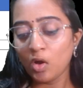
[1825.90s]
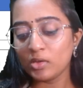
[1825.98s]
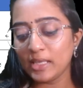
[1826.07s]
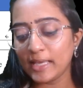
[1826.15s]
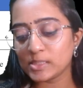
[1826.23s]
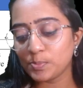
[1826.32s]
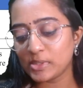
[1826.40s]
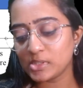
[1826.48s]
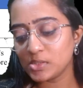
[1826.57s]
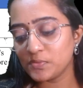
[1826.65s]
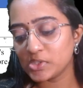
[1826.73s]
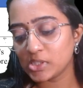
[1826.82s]
or the
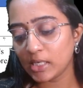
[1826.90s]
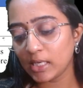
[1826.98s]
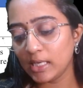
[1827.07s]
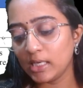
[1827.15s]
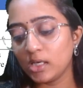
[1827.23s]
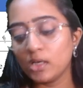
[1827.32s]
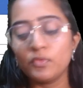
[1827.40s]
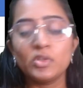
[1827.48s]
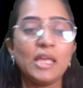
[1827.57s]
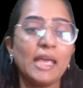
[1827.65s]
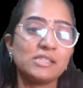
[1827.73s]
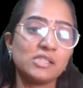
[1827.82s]
expenses which are incurred
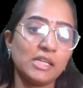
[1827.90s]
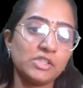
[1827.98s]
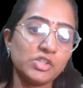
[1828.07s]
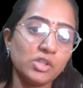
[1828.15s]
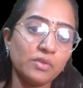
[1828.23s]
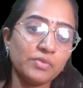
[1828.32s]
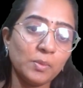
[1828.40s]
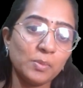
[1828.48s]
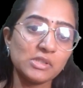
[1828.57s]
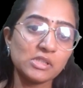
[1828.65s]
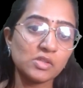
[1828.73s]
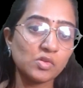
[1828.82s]
for the extension of the
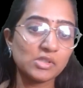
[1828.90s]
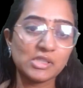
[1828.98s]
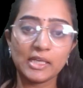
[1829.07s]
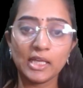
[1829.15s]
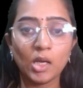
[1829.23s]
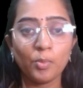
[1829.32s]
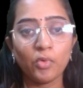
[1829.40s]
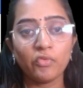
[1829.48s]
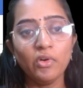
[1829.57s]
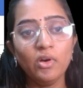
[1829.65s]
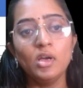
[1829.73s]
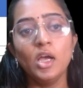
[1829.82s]
business or setting up
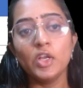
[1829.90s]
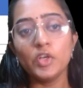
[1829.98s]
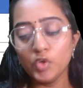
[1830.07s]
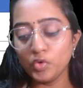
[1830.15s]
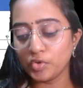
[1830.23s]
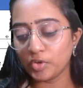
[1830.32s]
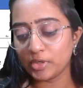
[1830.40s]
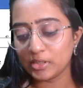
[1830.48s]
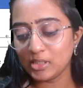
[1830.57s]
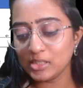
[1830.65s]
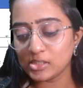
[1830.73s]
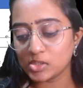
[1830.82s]
of a new
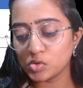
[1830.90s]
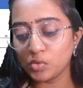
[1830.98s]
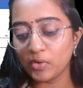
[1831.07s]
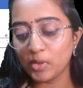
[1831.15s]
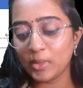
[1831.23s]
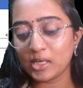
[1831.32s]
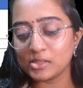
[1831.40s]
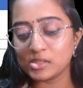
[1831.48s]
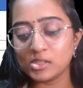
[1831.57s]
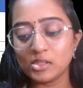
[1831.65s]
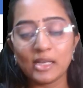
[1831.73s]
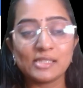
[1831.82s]
unit. This too will be
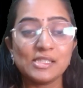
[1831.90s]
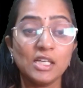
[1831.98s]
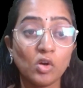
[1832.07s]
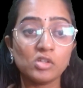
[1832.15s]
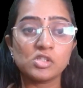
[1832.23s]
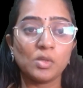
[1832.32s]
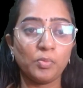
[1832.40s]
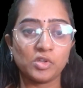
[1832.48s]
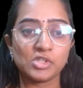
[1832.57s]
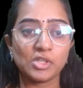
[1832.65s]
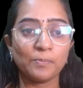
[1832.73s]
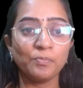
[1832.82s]
considered as the cost of
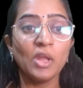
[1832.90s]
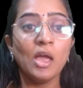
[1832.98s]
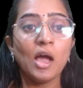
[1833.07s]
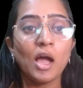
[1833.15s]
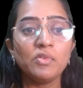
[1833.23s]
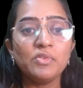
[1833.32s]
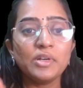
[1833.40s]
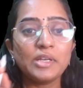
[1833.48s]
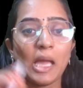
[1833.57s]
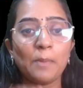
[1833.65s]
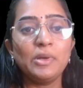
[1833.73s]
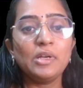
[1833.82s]
project. However,
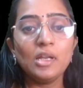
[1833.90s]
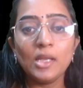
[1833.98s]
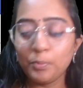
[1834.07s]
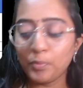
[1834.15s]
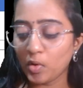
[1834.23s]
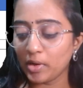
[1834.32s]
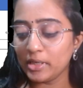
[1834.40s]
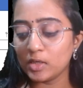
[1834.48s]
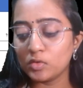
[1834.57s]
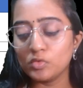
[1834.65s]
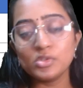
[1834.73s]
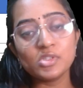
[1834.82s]
capital employed
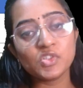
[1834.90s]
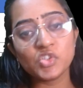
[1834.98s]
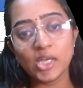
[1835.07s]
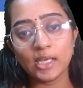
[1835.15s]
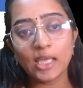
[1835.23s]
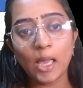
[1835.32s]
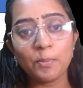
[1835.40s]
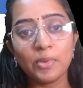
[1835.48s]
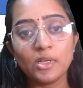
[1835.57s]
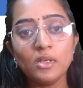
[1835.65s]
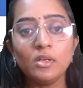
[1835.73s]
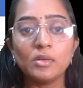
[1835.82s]
includes the share
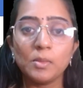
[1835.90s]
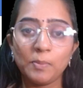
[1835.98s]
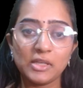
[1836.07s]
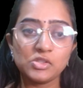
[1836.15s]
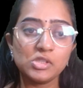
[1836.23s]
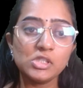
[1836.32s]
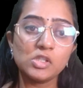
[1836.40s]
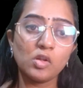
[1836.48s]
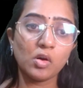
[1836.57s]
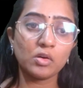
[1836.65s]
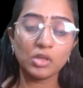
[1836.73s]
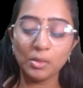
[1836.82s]
capital, debentures,
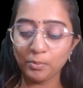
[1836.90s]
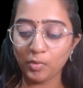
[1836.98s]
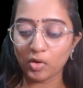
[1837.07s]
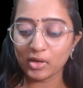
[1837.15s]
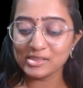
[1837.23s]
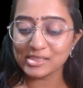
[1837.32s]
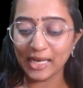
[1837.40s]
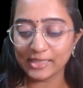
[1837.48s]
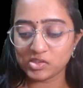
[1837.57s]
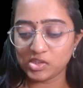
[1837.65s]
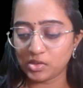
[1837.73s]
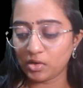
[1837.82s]
long-term borrowings,
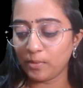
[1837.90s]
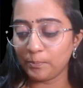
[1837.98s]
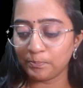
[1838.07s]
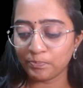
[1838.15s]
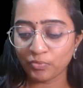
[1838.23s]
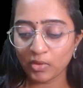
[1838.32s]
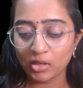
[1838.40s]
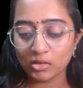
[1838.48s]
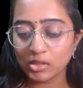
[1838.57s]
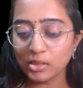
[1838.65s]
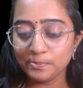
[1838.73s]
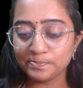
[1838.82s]
etc.
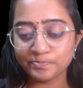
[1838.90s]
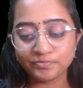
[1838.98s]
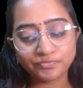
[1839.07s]
Done.